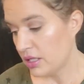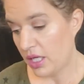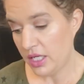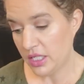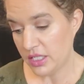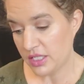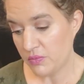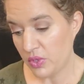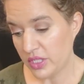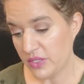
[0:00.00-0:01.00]

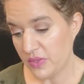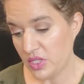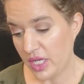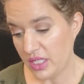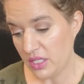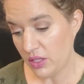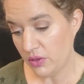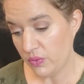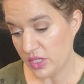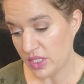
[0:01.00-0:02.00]
S'mores with Jackie O,
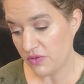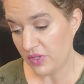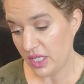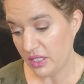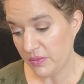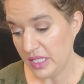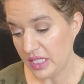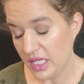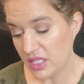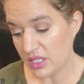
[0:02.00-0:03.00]
which is vanilla bean
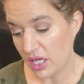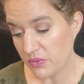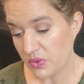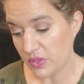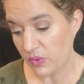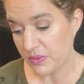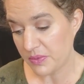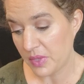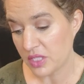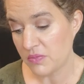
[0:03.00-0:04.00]
cake topped with whipped
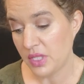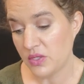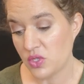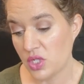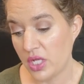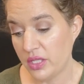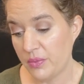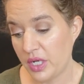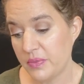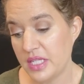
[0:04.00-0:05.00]
marshmallows, chocolate
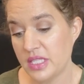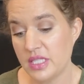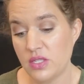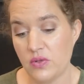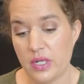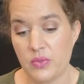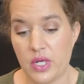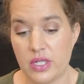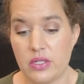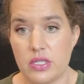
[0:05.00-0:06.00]
bar pieces, and graham
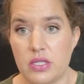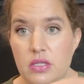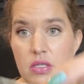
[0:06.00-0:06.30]
crackers.